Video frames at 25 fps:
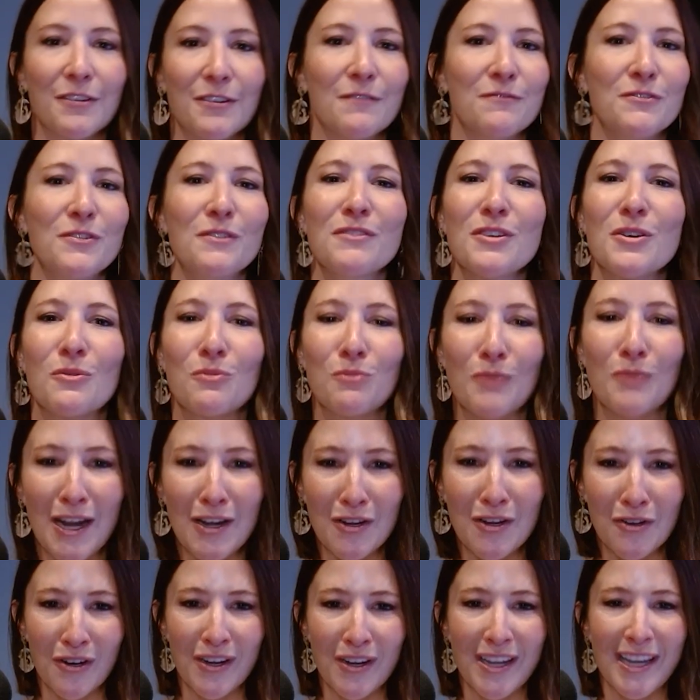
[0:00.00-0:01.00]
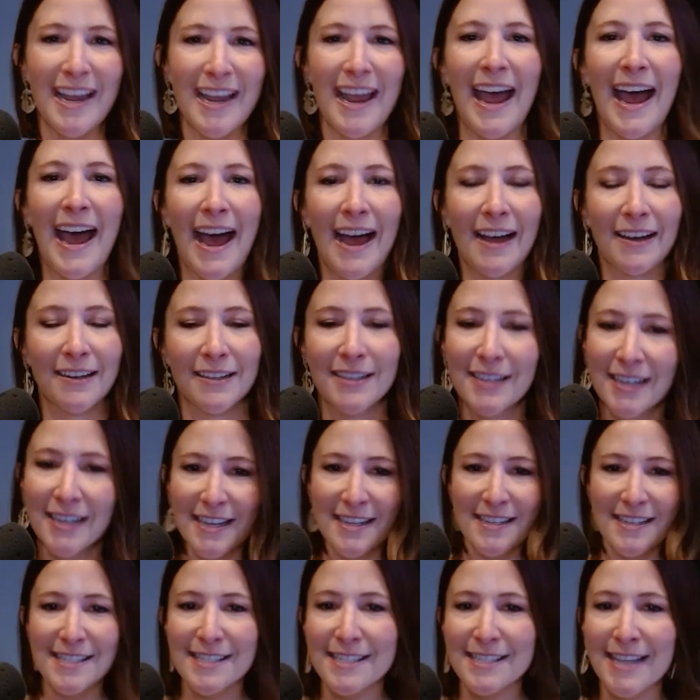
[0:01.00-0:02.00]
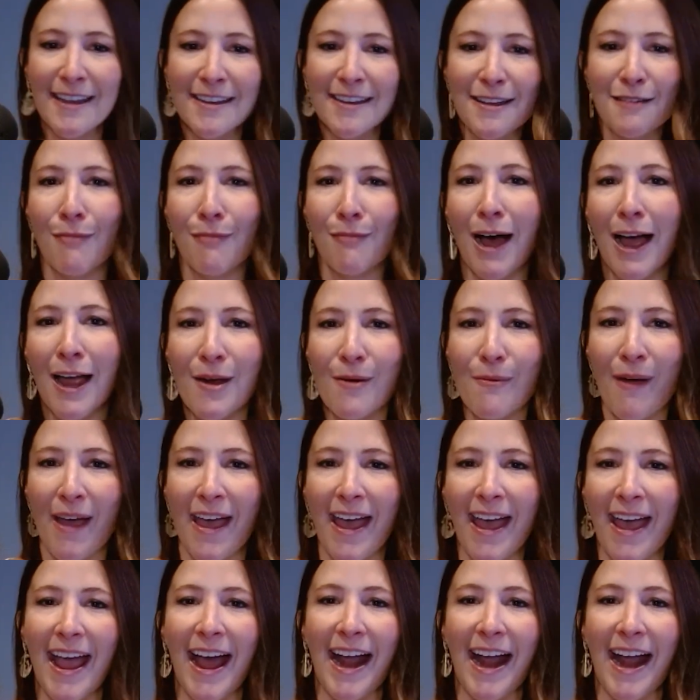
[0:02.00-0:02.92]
if you have a great cooking hack, send it my way.